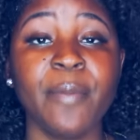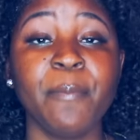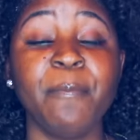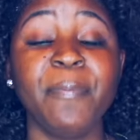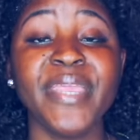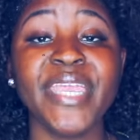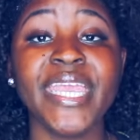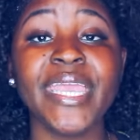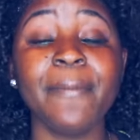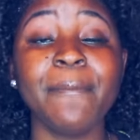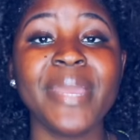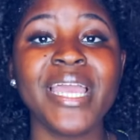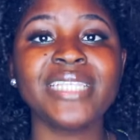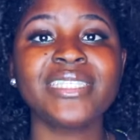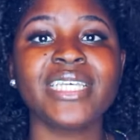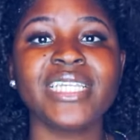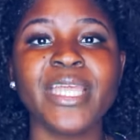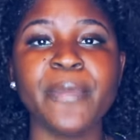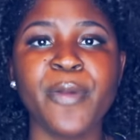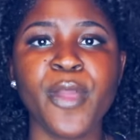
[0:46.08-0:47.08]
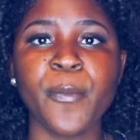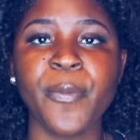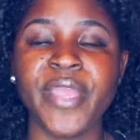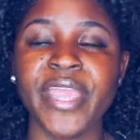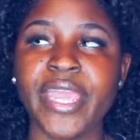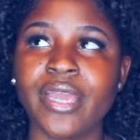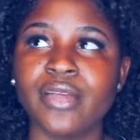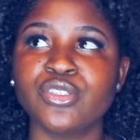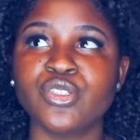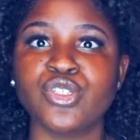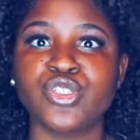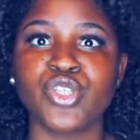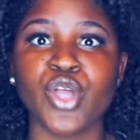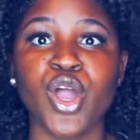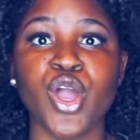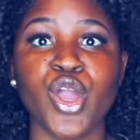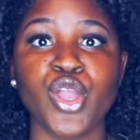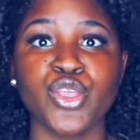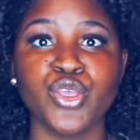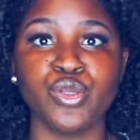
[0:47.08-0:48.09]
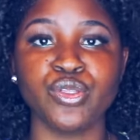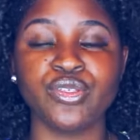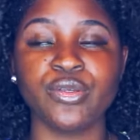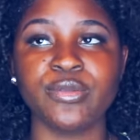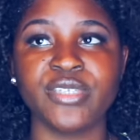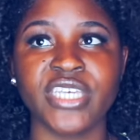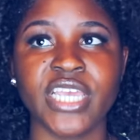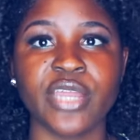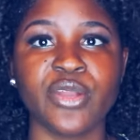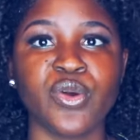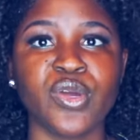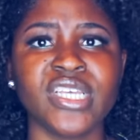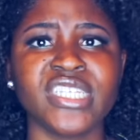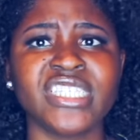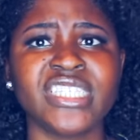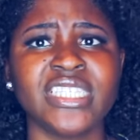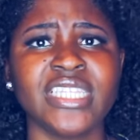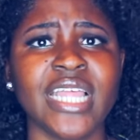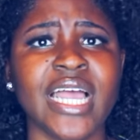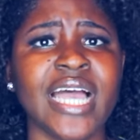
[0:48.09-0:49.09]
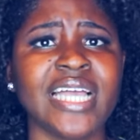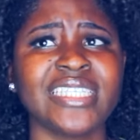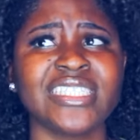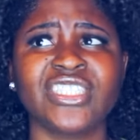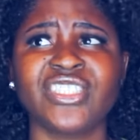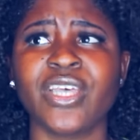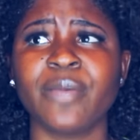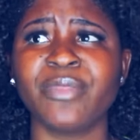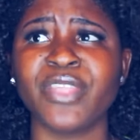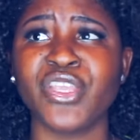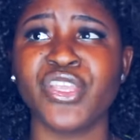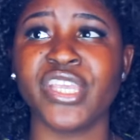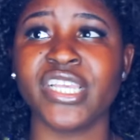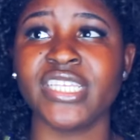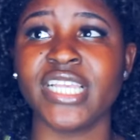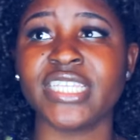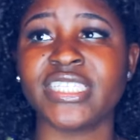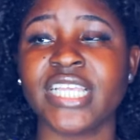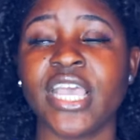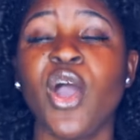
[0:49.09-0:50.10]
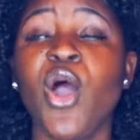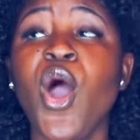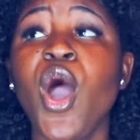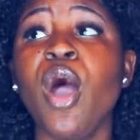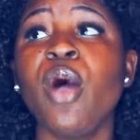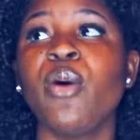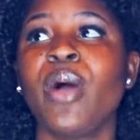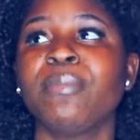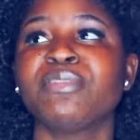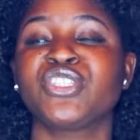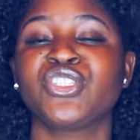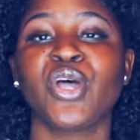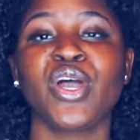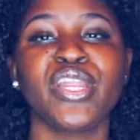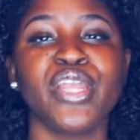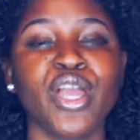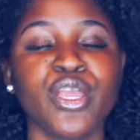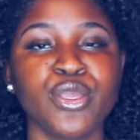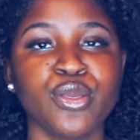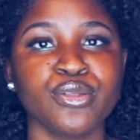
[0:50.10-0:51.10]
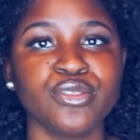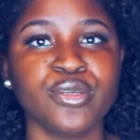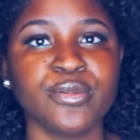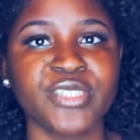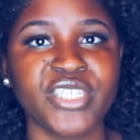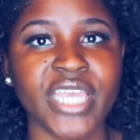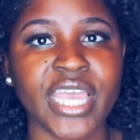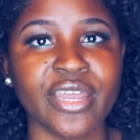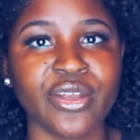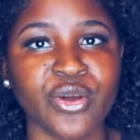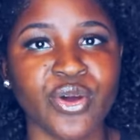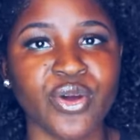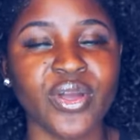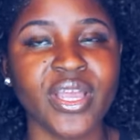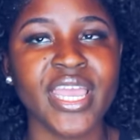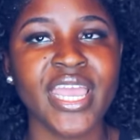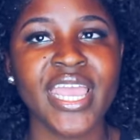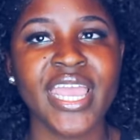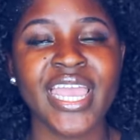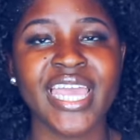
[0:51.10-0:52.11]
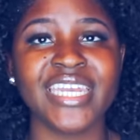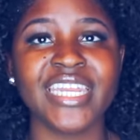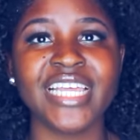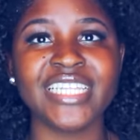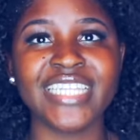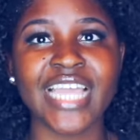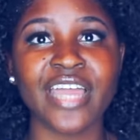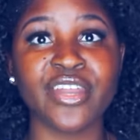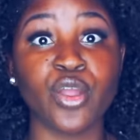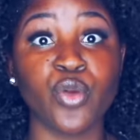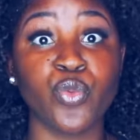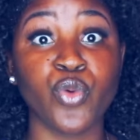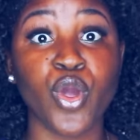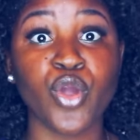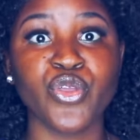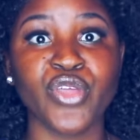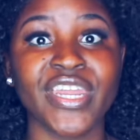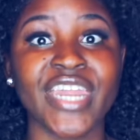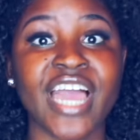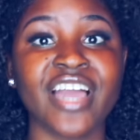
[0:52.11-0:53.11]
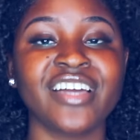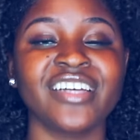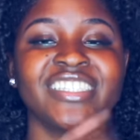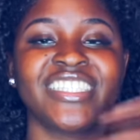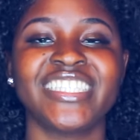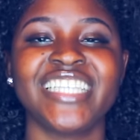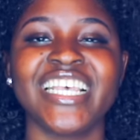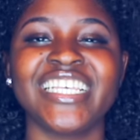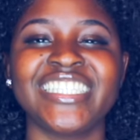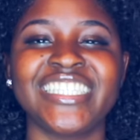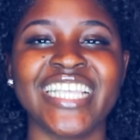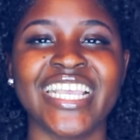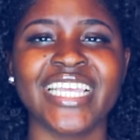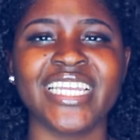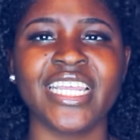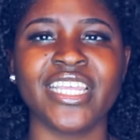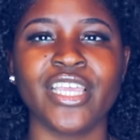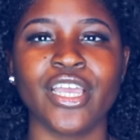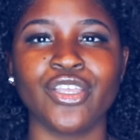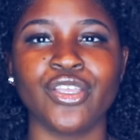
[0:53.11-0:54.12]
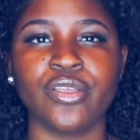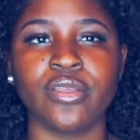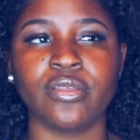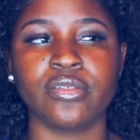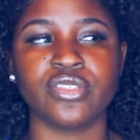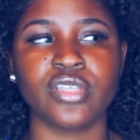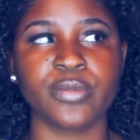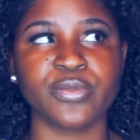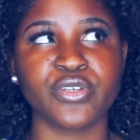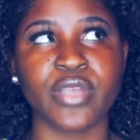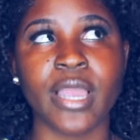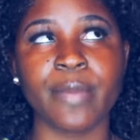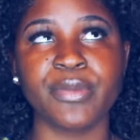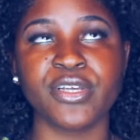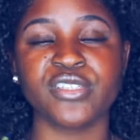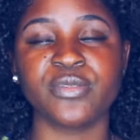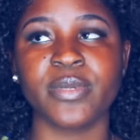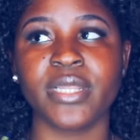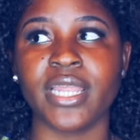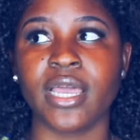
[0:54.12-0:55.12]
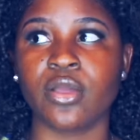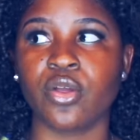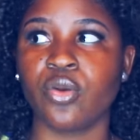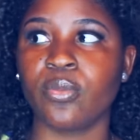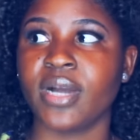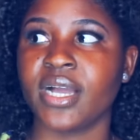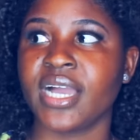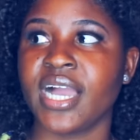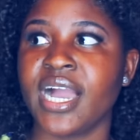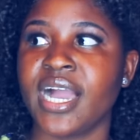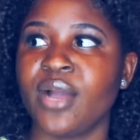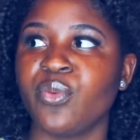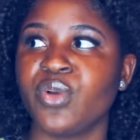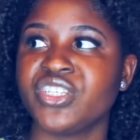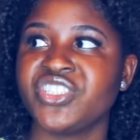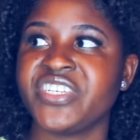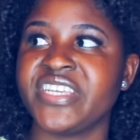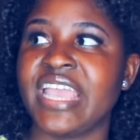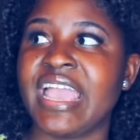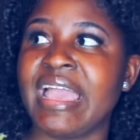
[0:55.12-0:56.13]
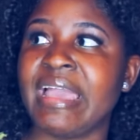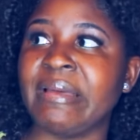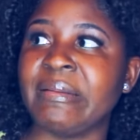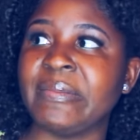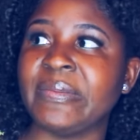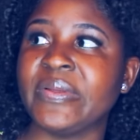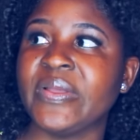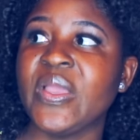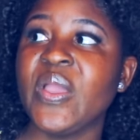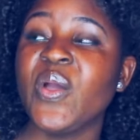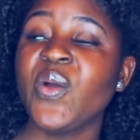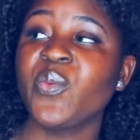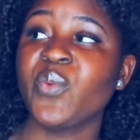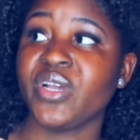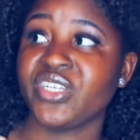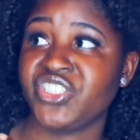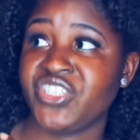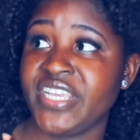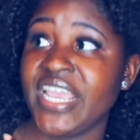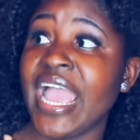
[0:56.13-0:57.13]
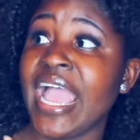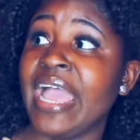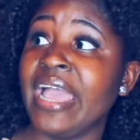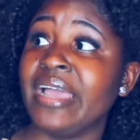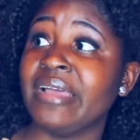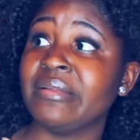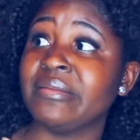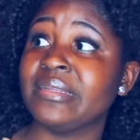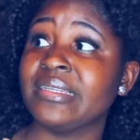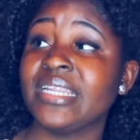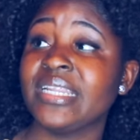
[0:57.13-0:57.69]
be mentally prepared to start a YouTube channel. It's not something you just say, oh, I'm starting a YouTube channel, and then down the road you're not consistent and your subscribers be like, oh my God, where she at? Where she at?